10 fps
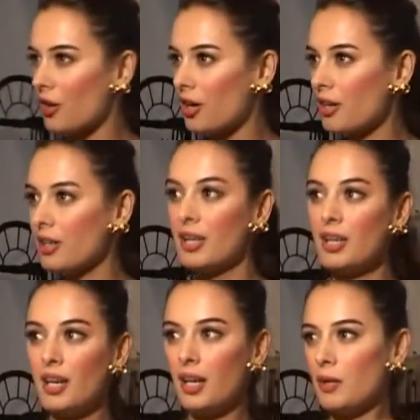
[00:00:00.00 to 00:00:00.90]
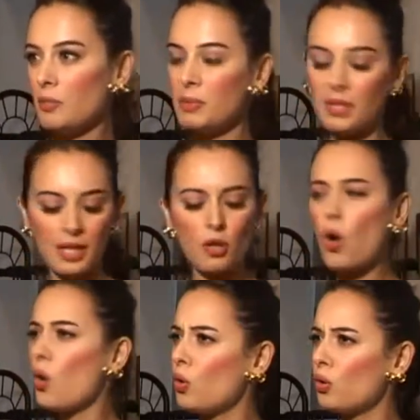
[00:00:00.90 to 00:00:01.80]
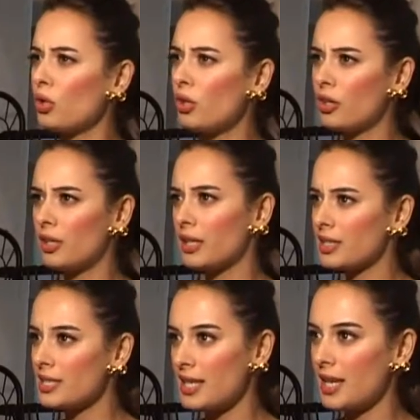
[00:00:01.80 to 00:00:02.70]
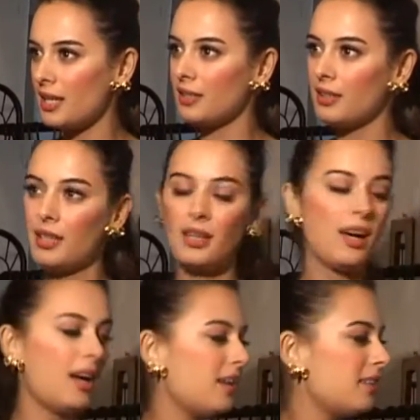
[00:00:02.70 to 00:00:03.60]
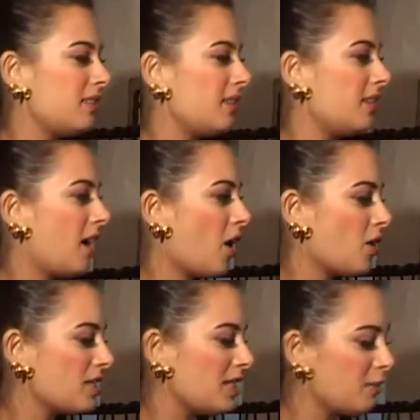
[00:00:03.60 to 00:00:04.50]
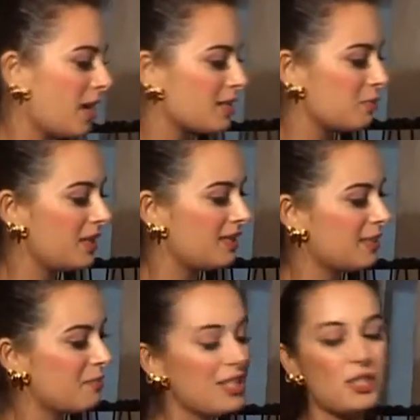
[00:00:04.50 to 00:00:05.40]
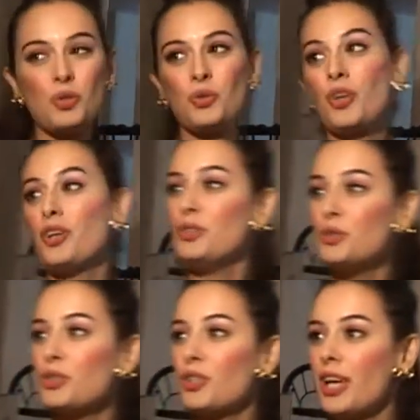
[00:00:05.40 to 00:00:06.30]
error, uh, maybe like a hole or like a stain. And uh, our team has made them into a new